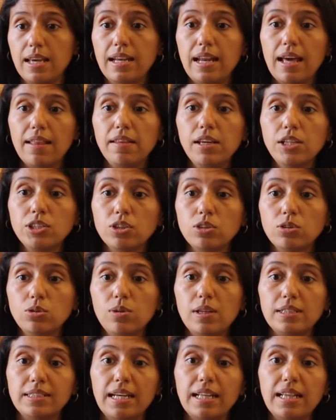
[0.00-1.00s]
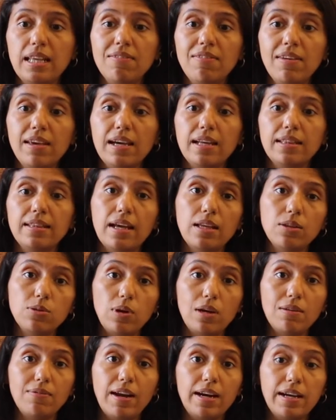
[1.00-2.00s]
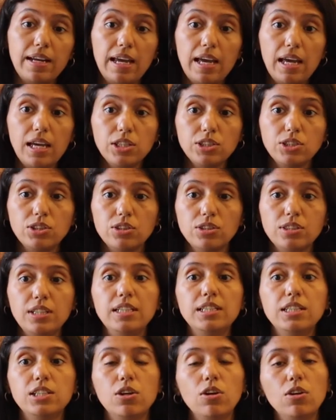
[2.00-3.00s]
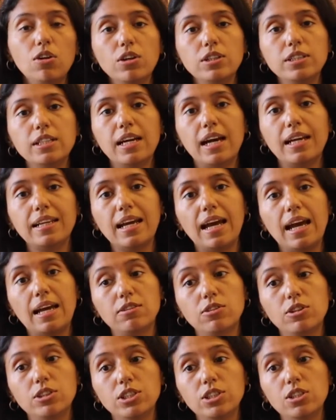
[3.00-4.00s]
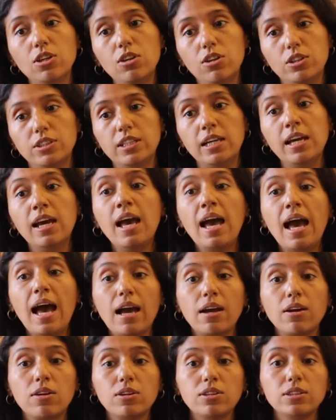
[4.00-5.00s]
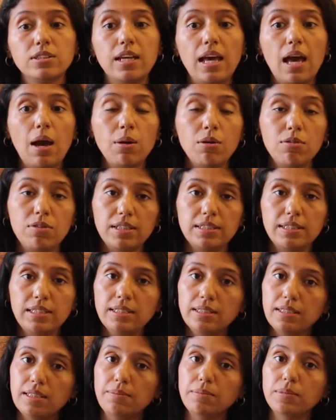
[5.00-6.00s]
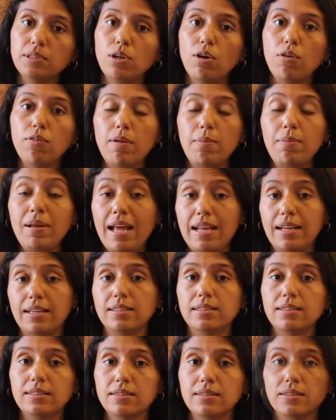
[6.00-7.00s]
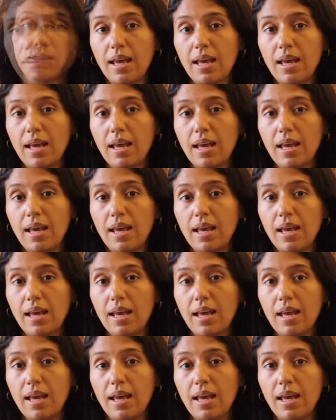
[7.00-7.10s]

in addition to the significant natural variations in geology and hydrogeology across the aquifer systems of the planet.